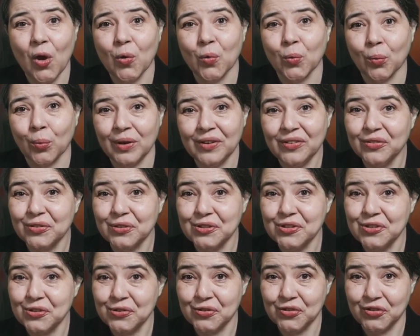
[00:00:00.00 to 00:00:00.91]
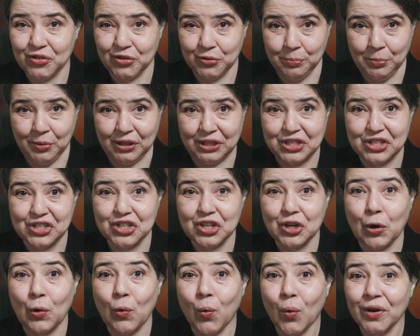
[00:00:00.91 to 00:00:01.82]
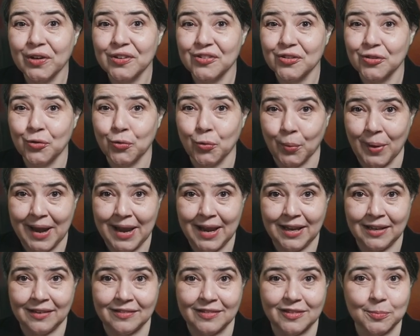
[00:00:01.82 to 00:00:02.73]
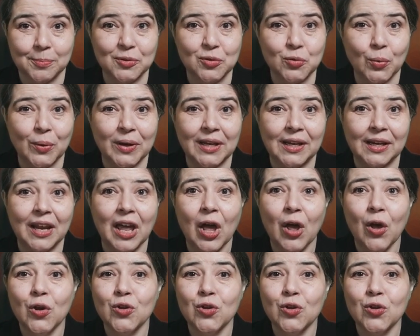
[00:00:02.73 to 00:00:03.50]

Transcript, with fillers: researchers smushed quartz grains between